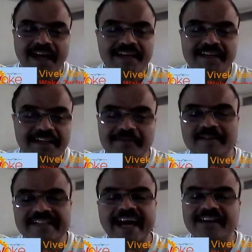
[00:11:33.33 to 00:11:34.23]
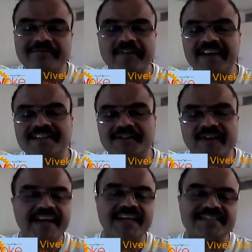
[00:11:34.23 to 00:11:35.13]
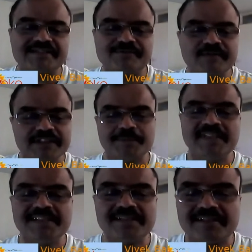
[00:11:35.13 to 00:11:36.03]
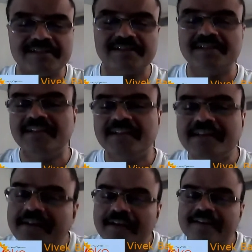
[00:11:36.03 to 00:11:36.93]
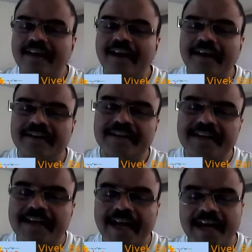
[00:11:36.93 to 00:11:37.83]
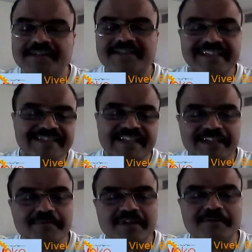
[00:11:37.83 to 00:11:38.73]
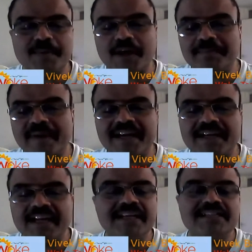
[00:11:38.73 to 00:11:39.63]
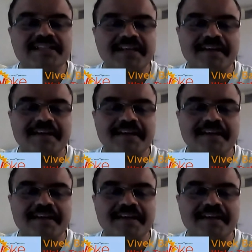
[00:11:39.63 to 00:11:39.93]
And even that failed to connect, which means he has a terrible broadband connection.